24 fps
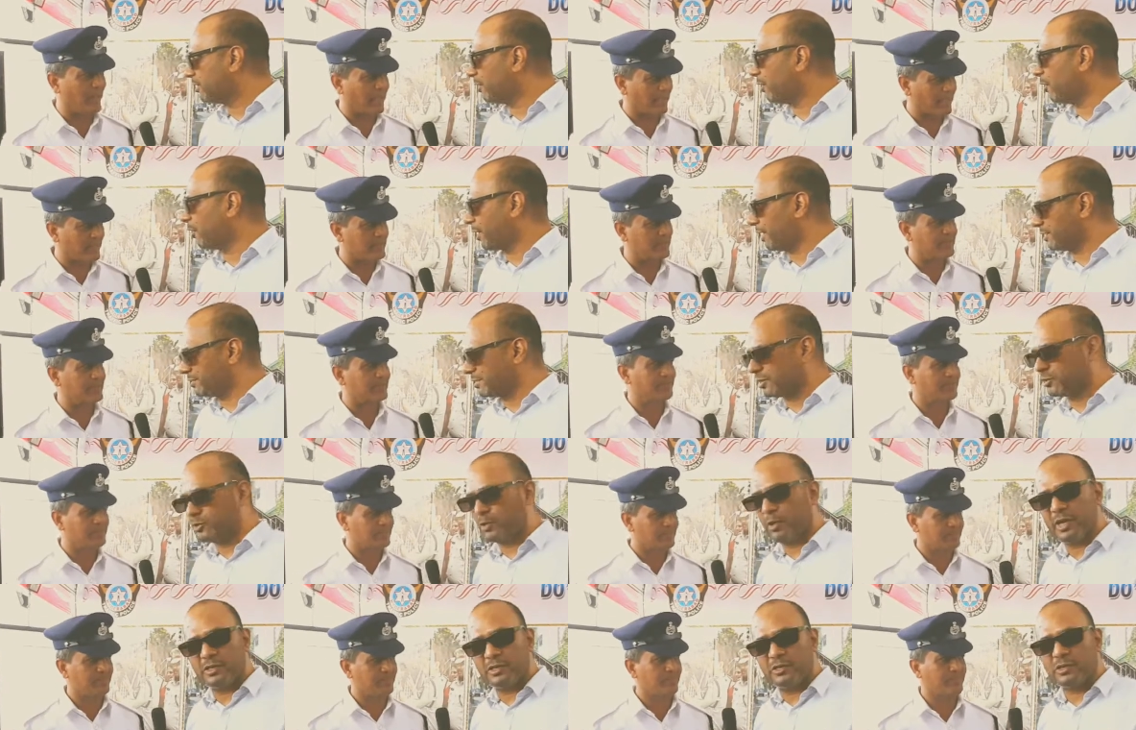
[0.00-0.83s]
Speaker 1: doing. Okay,
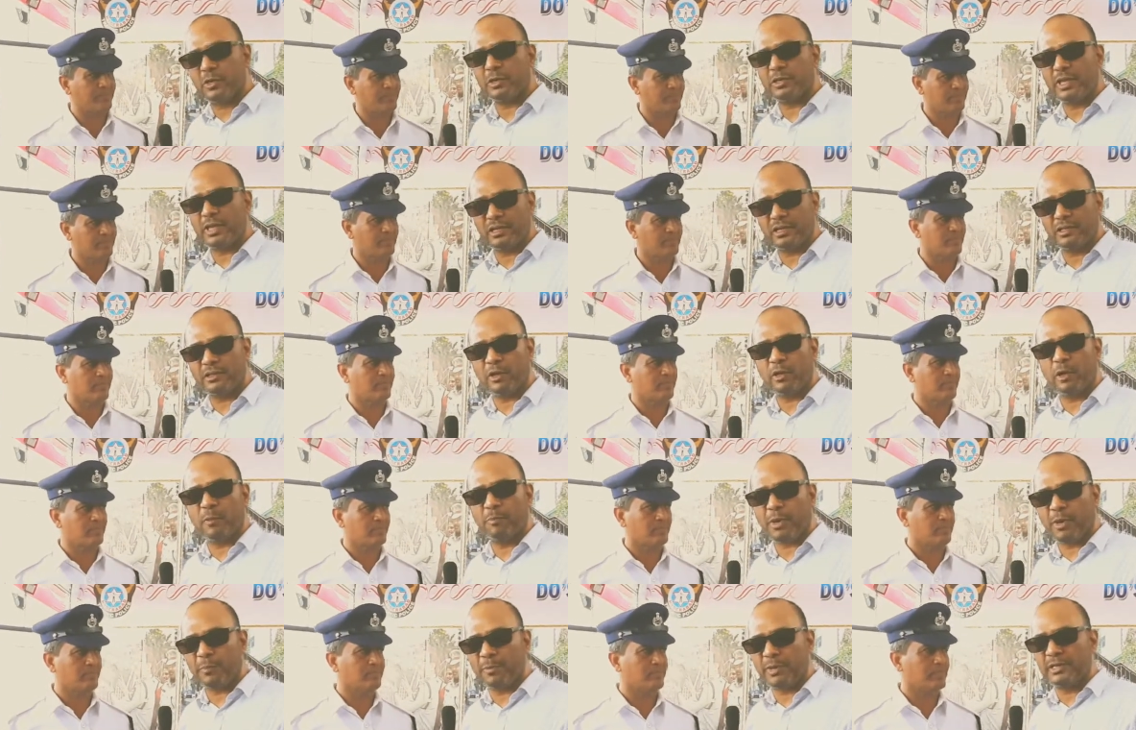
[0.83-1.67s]
just to ensure that you
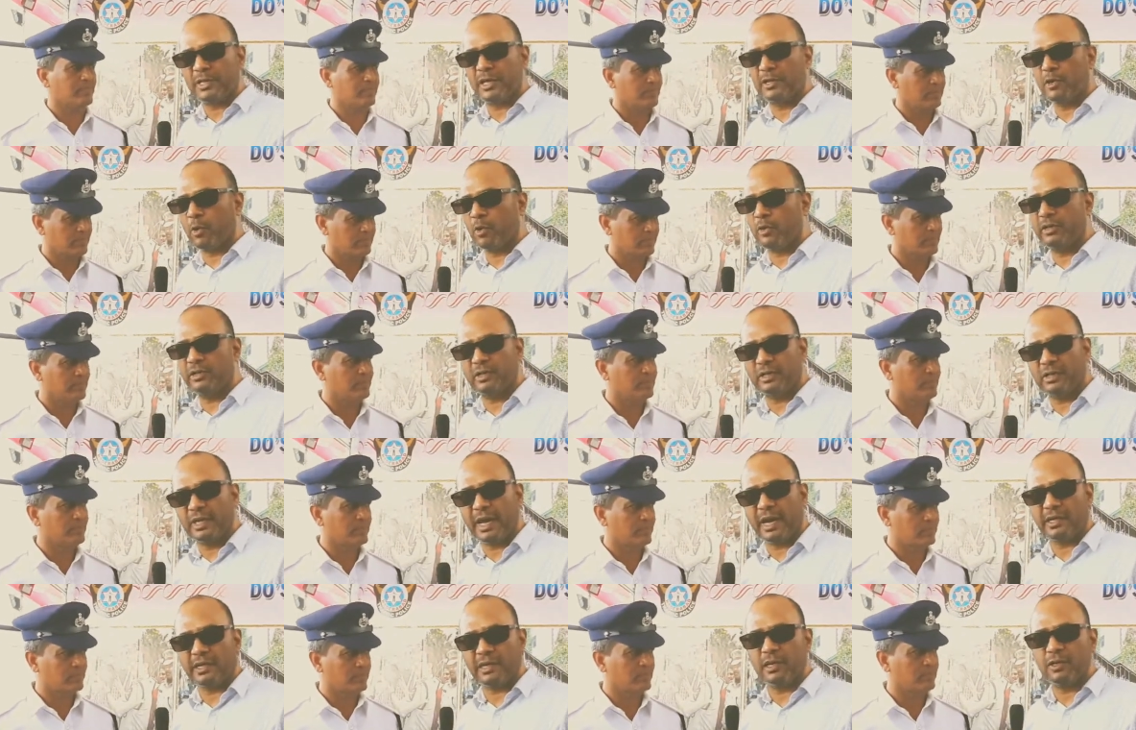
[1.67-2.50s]
know people they don't
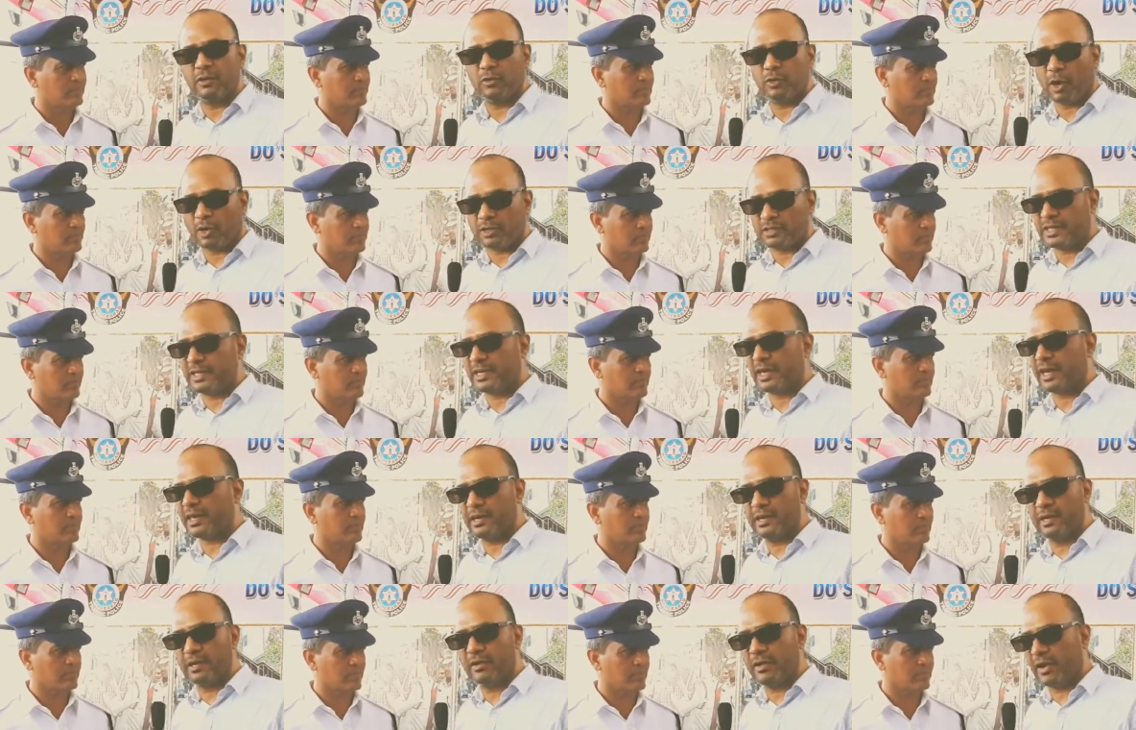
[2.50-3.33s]
get
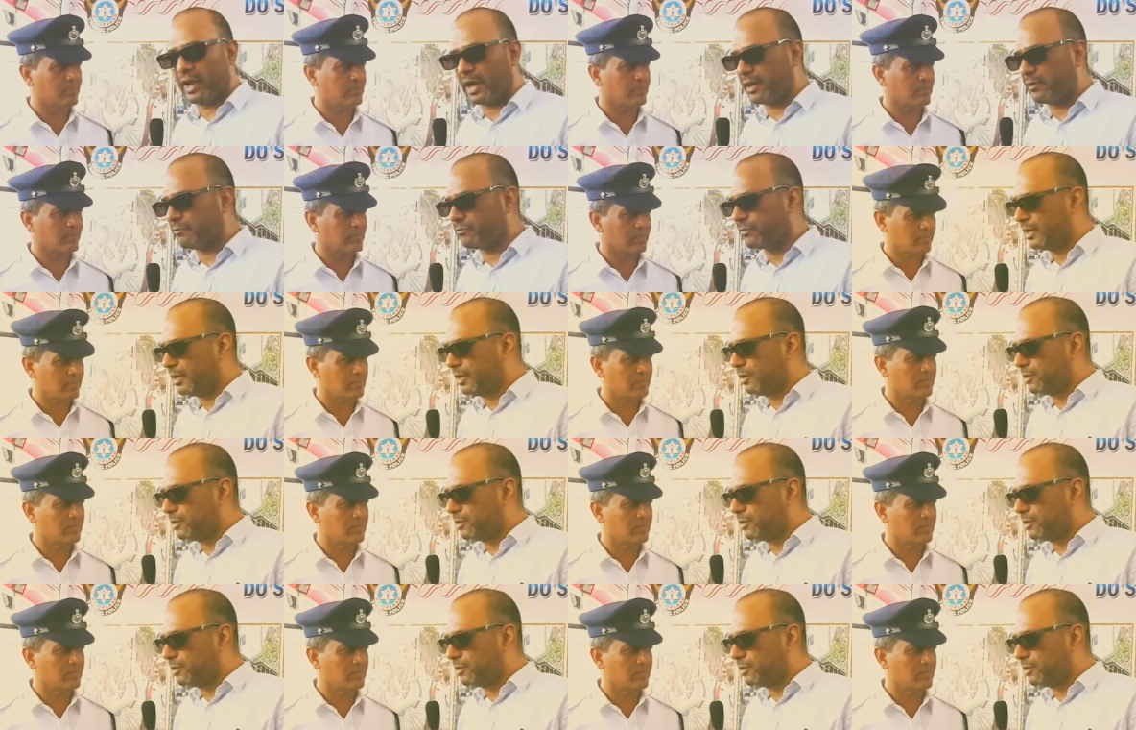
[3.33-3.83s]
intoxicated and drive.